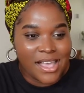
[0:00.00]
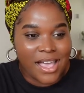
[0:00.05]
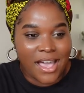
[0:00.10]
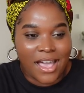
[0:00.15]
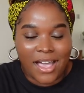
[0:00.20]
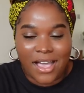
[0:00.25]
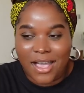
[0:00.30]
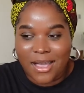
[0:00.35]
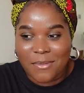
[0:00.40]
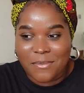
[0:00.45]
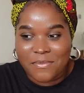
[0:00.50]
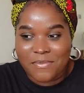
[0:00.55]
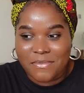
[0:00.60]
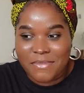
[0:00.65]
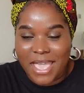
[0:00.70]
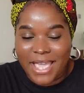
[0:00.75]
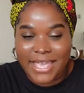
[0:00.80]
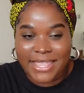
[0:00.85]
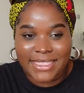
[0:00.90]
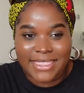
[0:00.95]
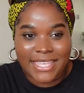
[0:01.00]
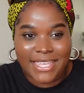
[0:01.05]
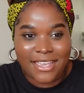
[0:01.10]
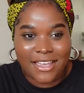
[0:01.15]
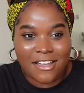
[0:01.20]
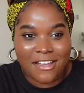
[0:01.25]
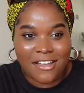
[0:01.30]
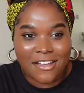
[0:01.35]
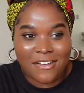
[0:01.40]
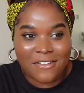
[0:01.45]
Um, I can think
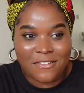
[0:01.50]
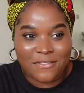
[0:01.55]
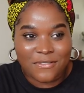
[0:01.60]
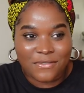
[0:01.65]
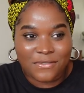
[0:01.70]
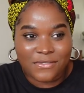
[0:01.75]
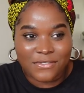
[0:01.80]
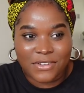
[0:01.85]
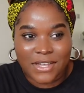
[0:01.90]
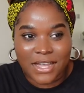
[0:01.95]
of